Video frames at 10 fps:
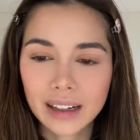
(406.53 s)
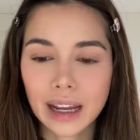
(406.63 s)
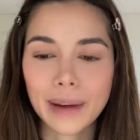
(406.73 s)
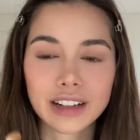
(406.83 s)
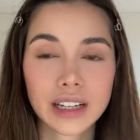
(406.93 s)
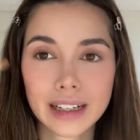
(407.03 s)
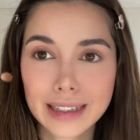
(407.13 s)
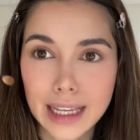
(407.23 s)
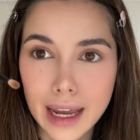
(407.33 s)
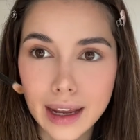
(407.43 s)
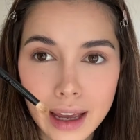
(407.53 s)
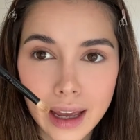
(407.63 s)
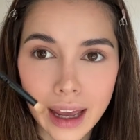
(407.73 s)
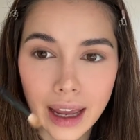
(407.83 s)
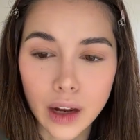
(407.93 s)
I'm actually gonna take
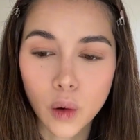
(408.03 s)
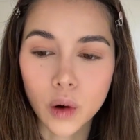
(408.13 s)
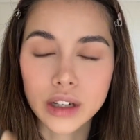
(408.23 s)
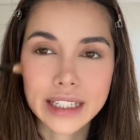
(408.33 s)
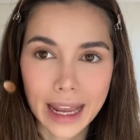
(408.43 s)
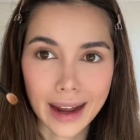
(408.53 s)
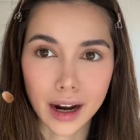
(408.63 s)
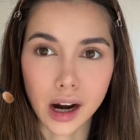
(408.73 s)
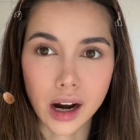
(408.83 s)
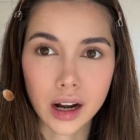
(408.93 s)
a horsehair